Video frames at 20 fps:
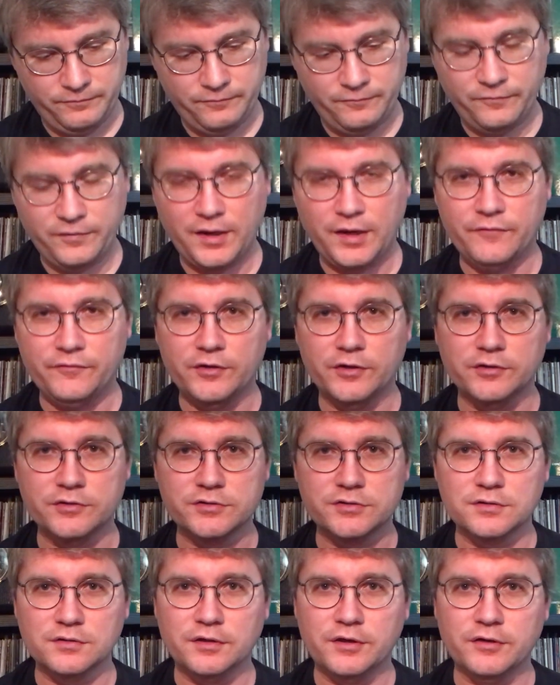5
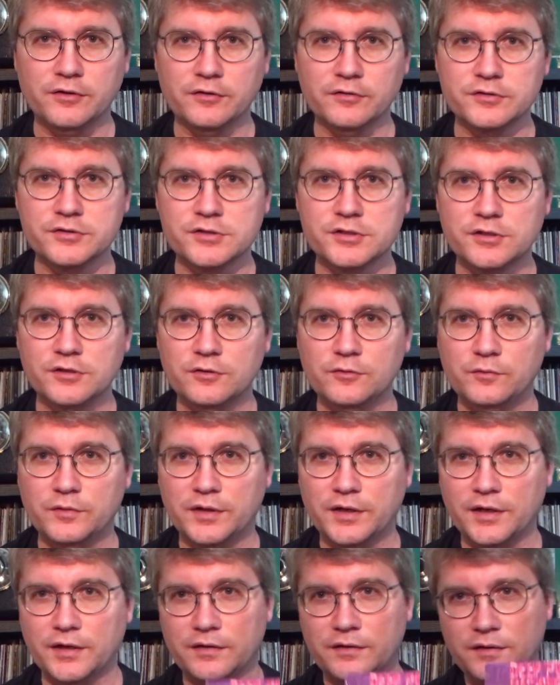years later or so
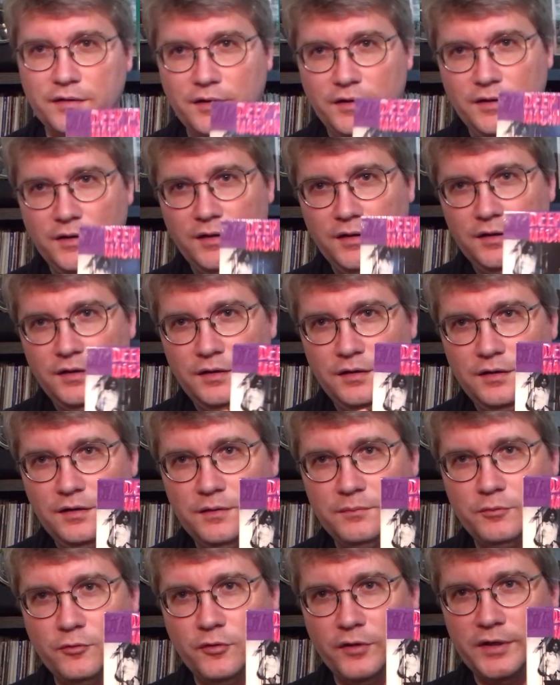when I
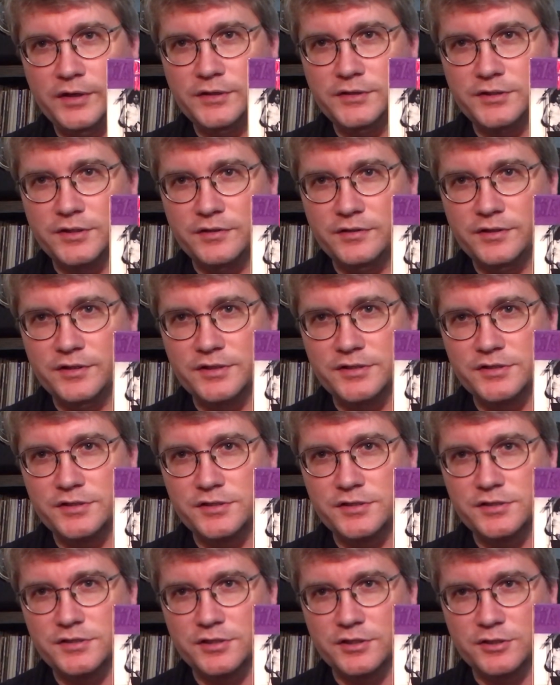upgraded to this.
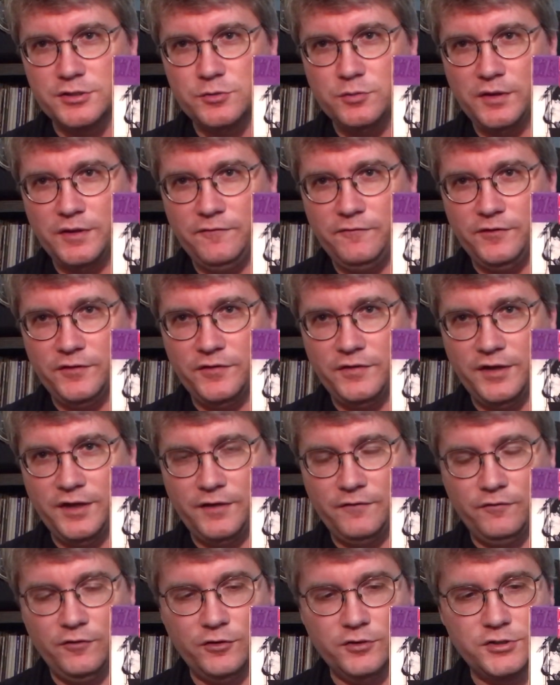This is the 25th
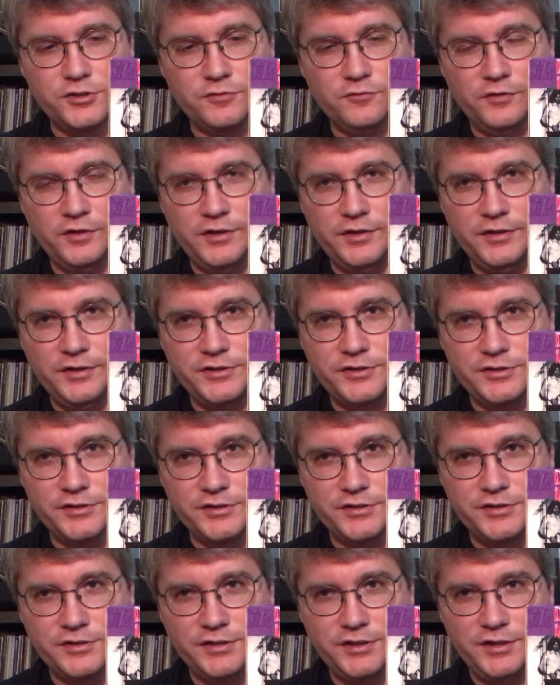anniversary
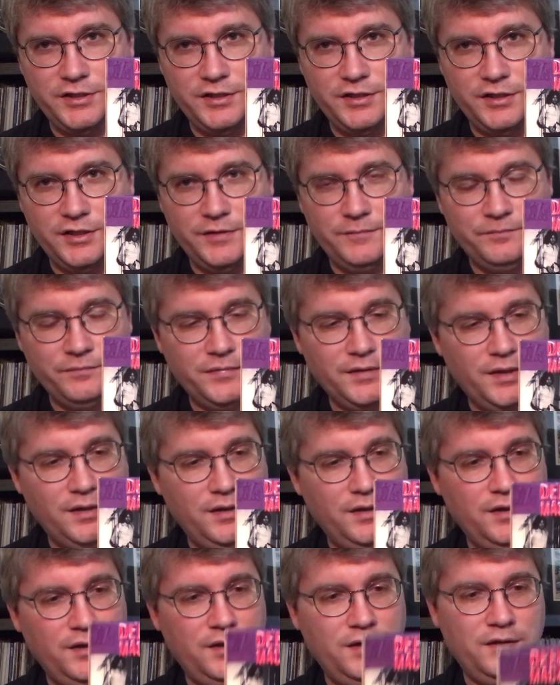edition CD
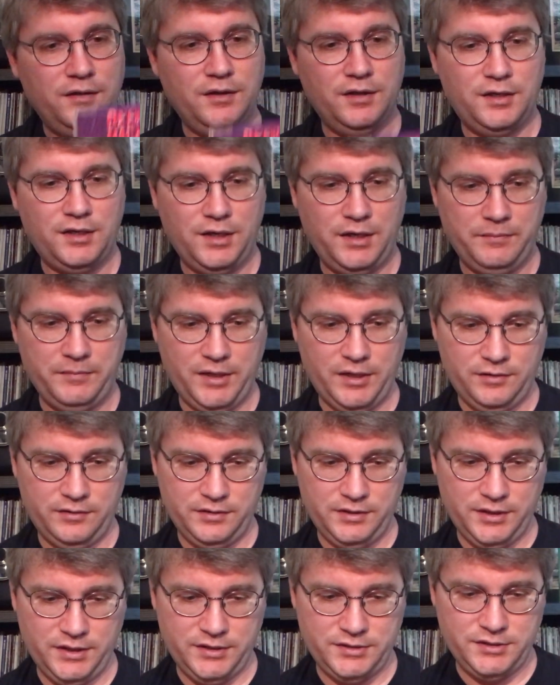that came out
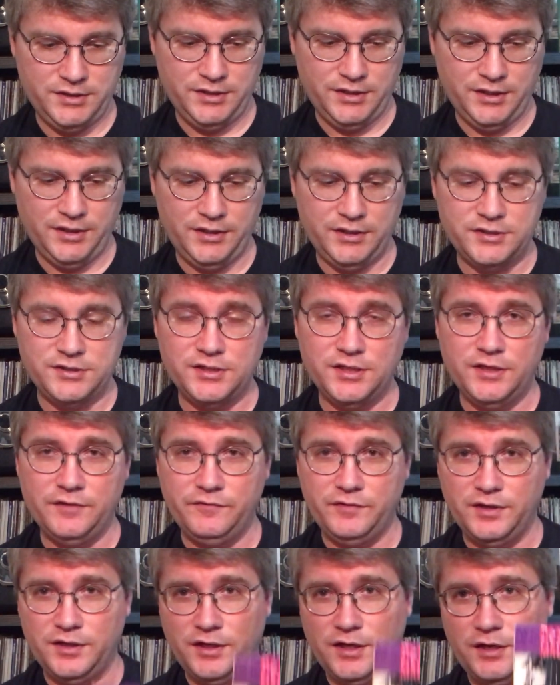in
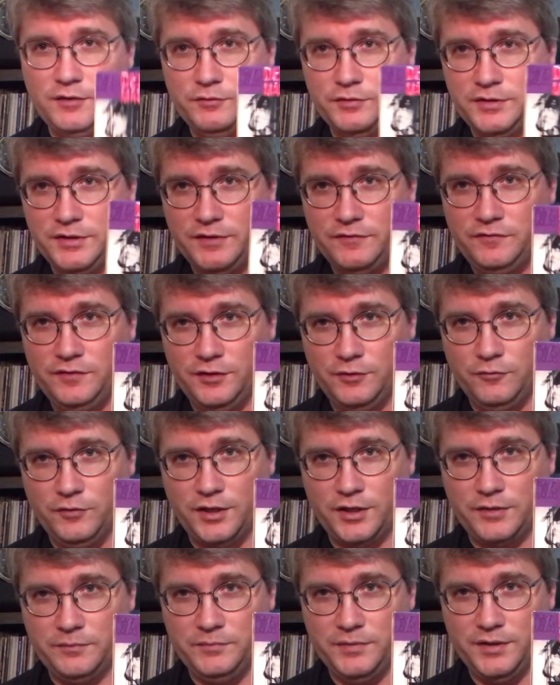1997, and I would definitely
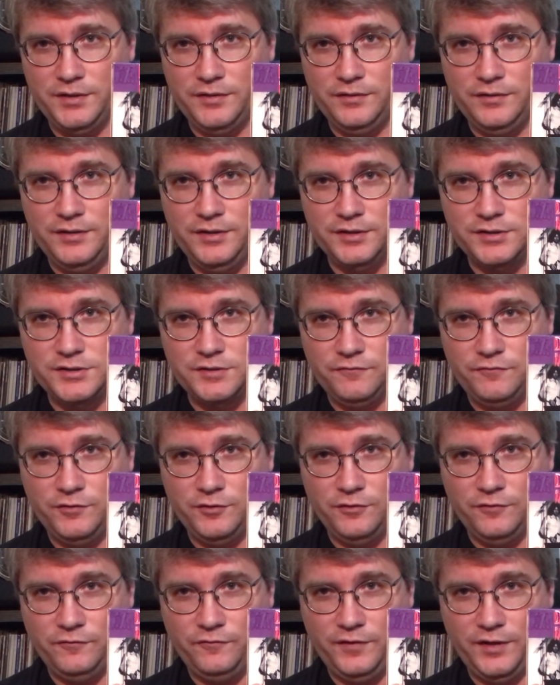recommend this if
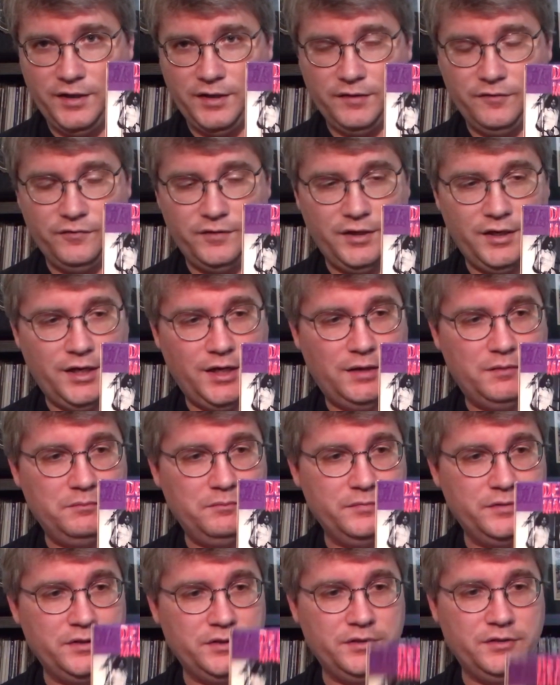you're a fan of the
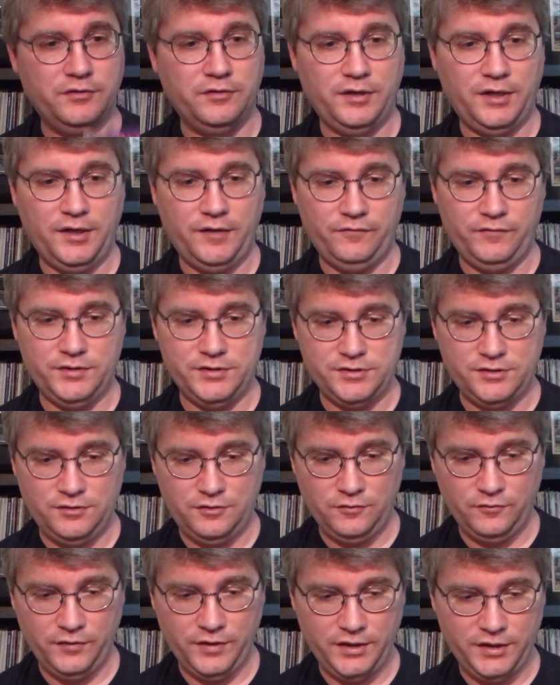album and you don't have this
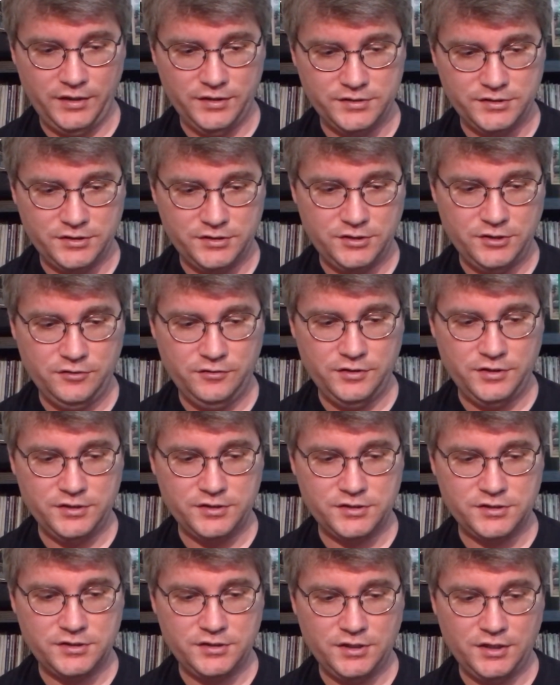already. It's a
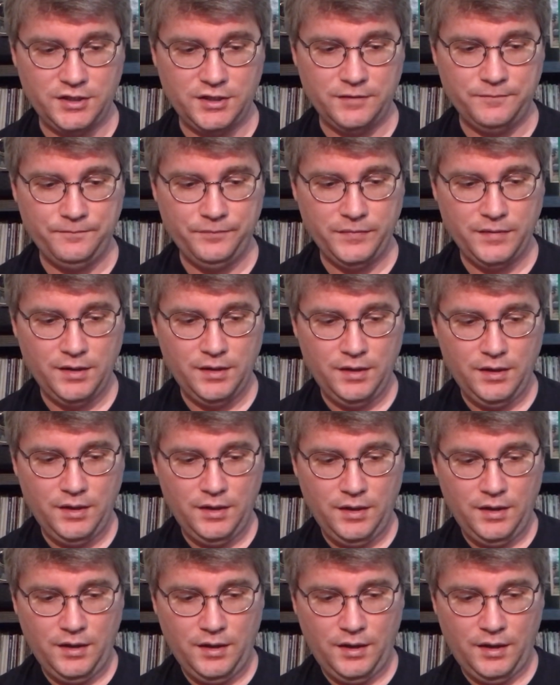2-disc set,
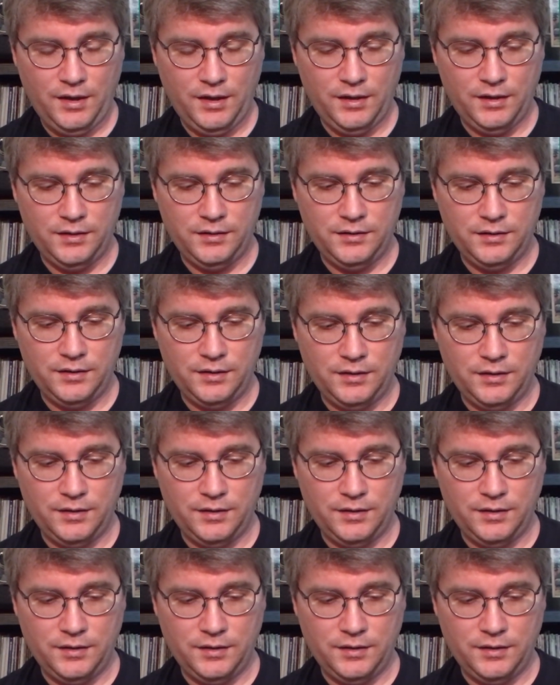and